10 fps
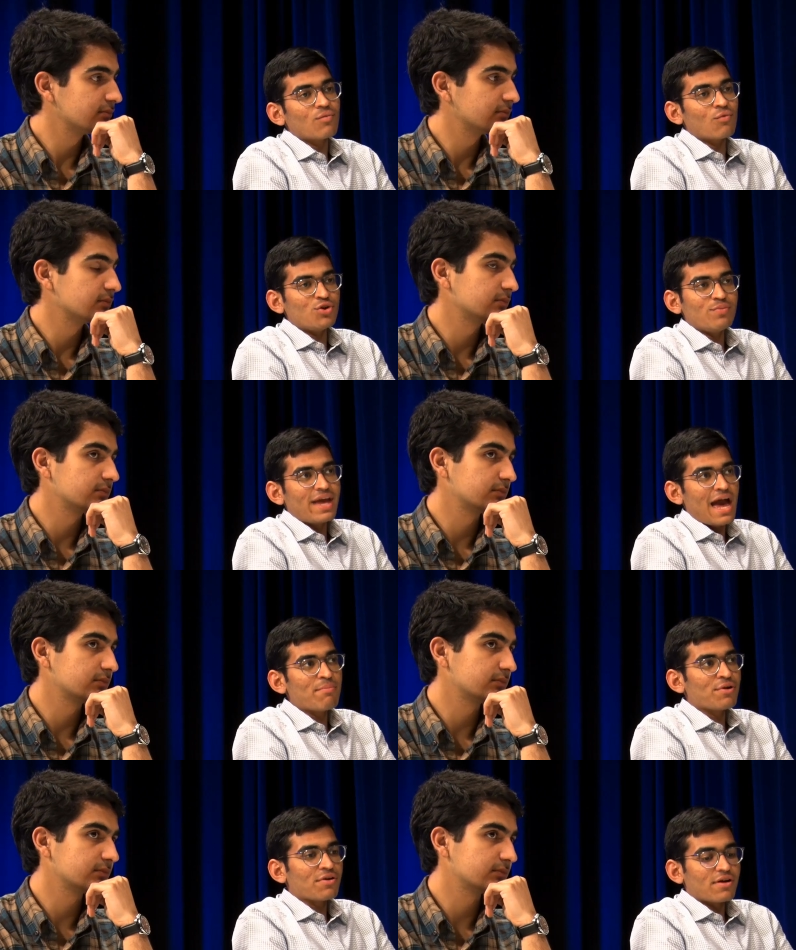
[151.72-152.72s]
Speaker 1: would you be
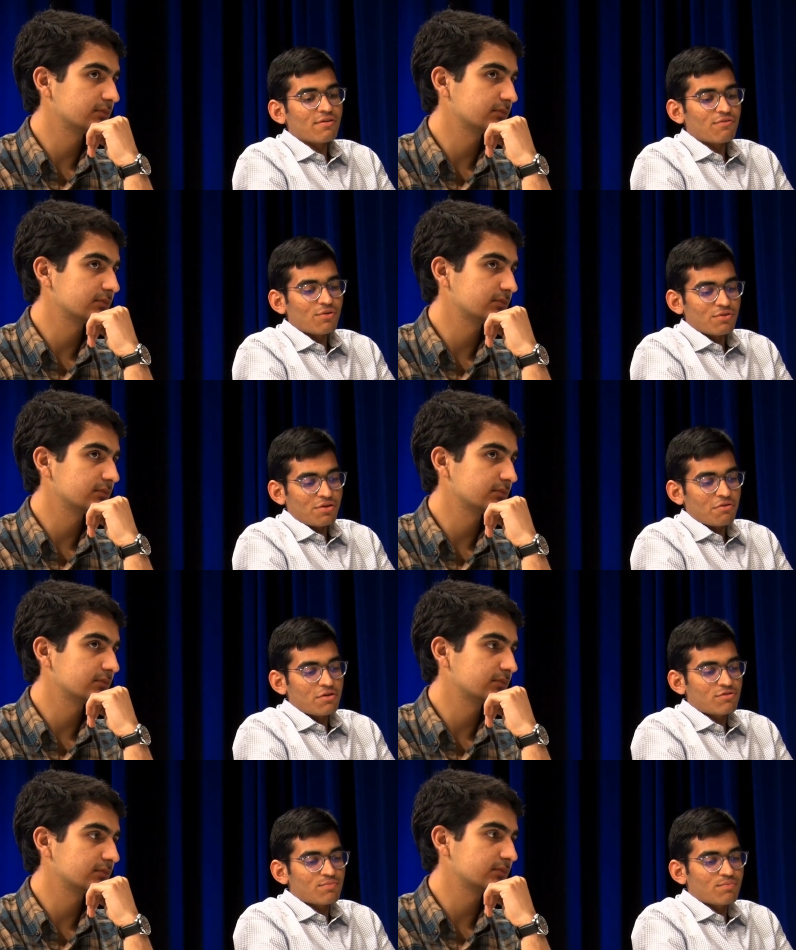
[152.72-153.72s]
happier if your
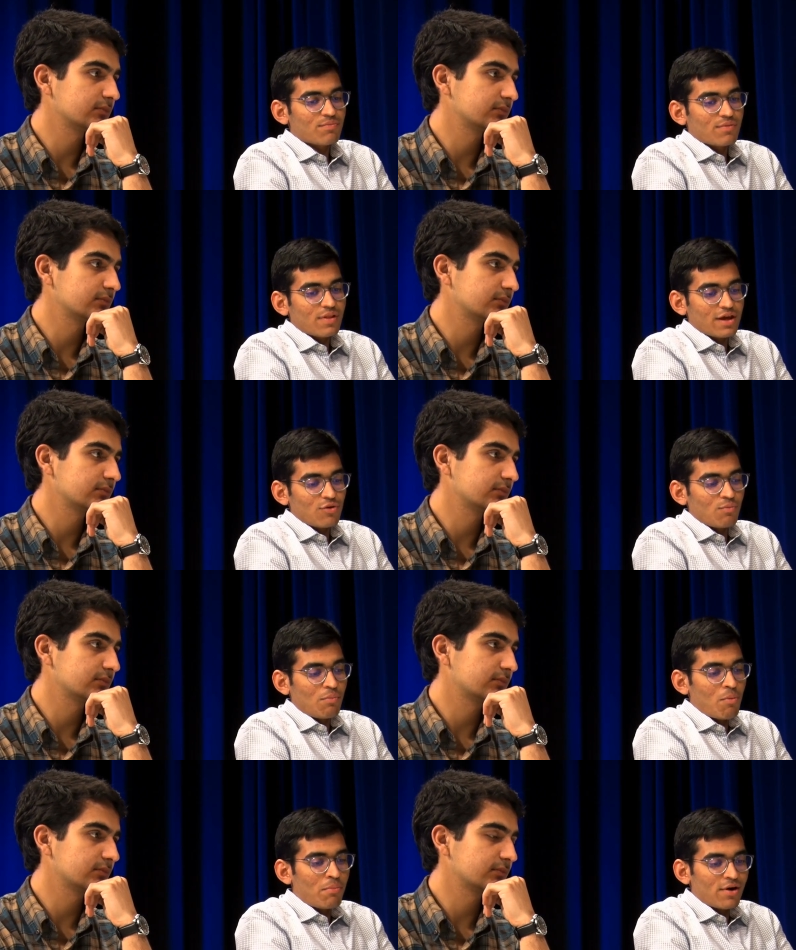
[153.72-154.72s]
theories like you
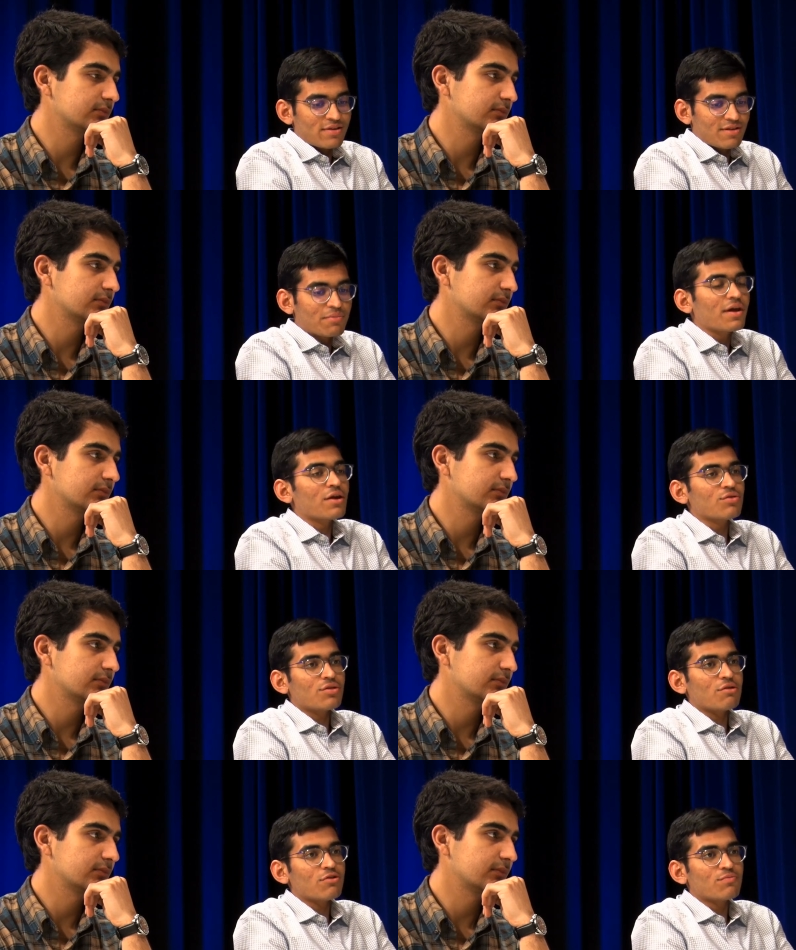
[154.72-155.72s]
bombarded something and the
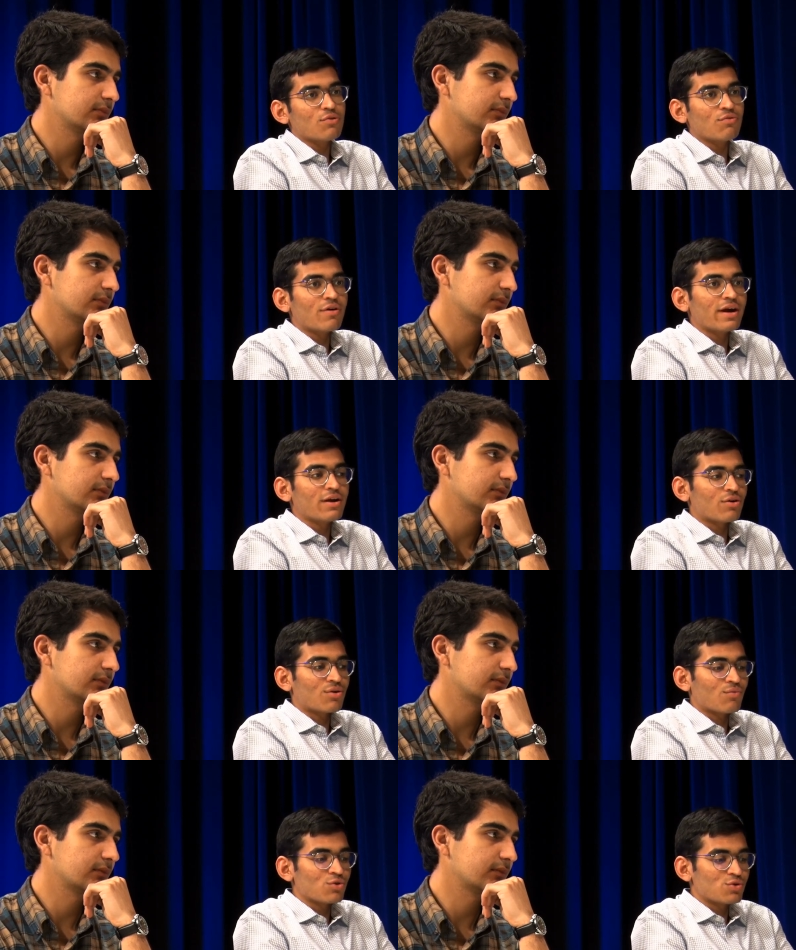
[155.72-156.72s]
theories proved right,
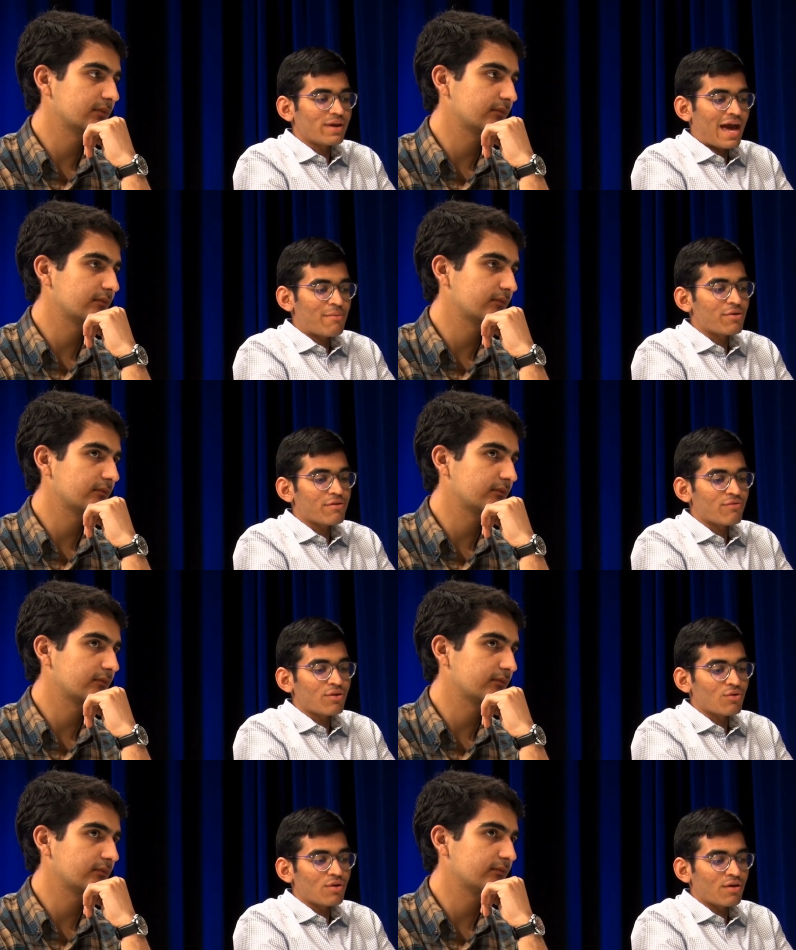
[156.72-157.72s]
or would you be happier if
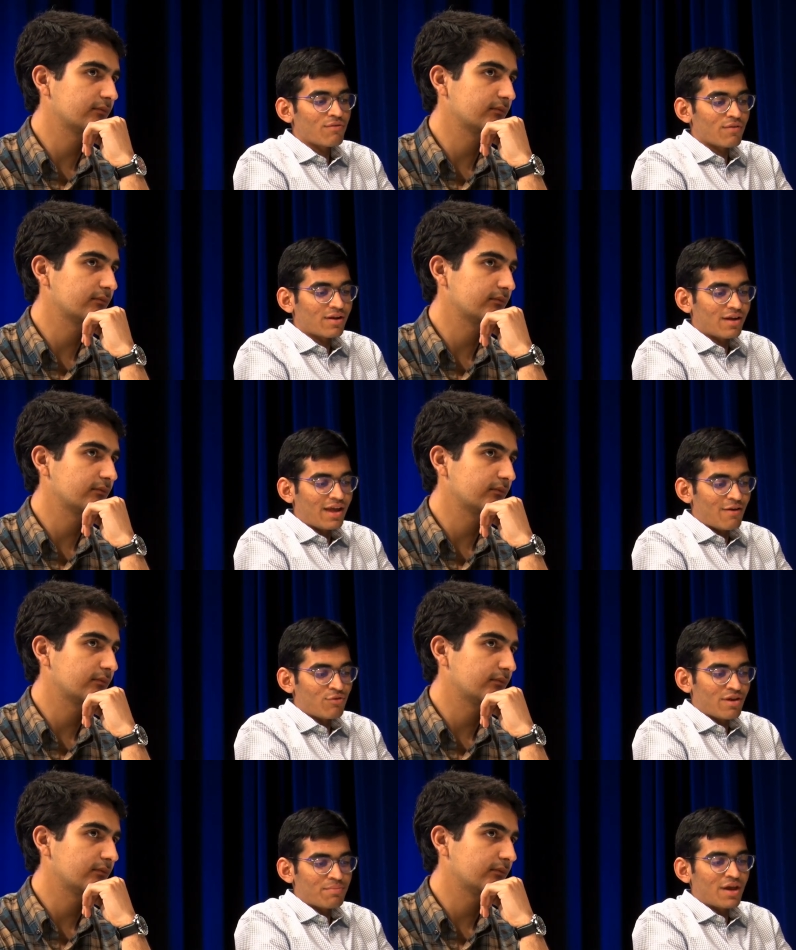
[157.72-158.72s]
you if it gave
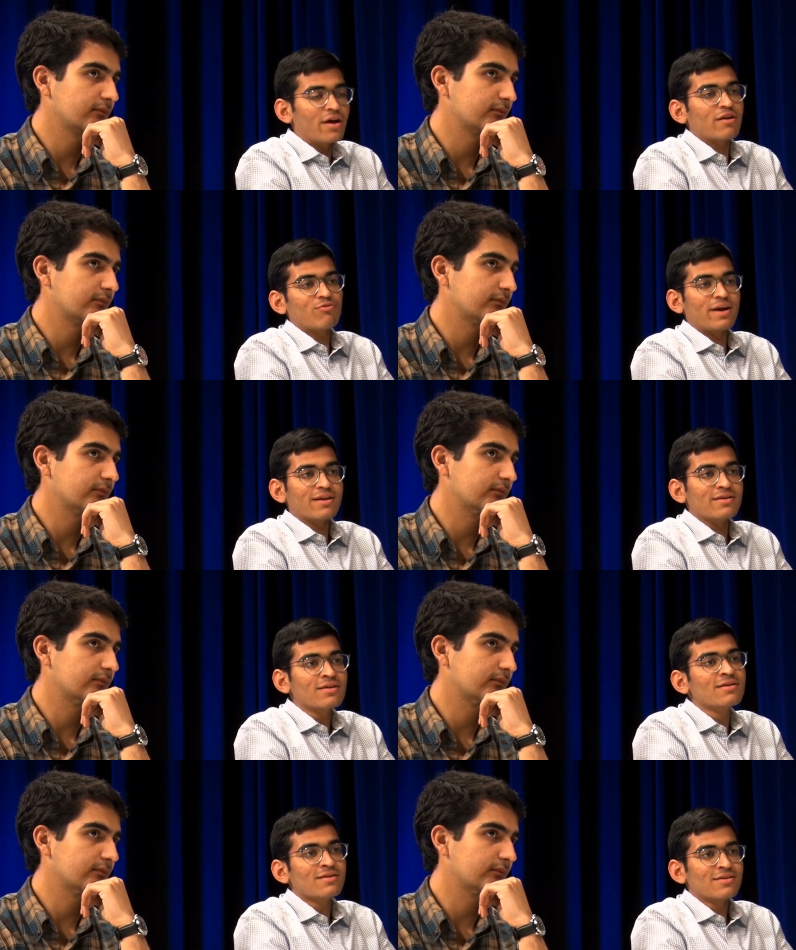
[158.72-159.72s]
you something unexpected?